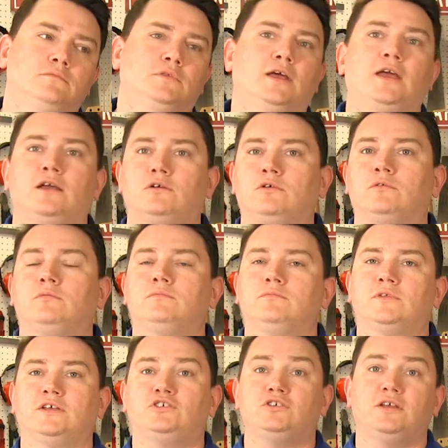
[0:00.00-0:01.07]
the angle
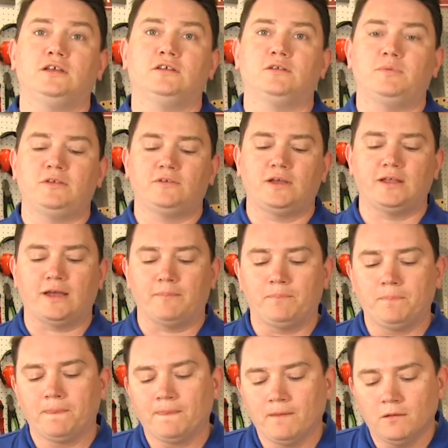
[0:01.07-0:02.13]
that you need it to be set at.
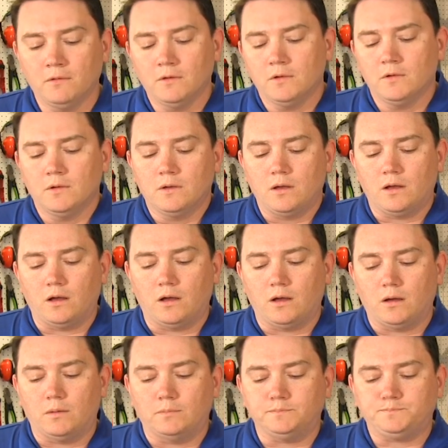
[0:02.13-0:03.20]

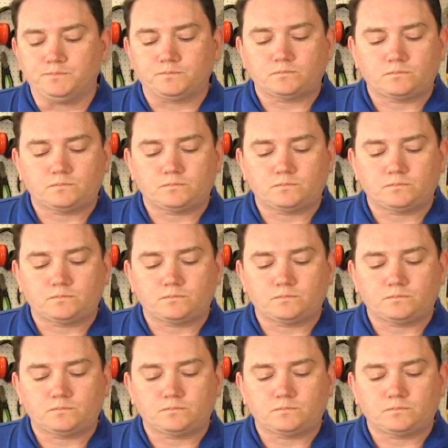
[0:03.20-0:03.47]
Um,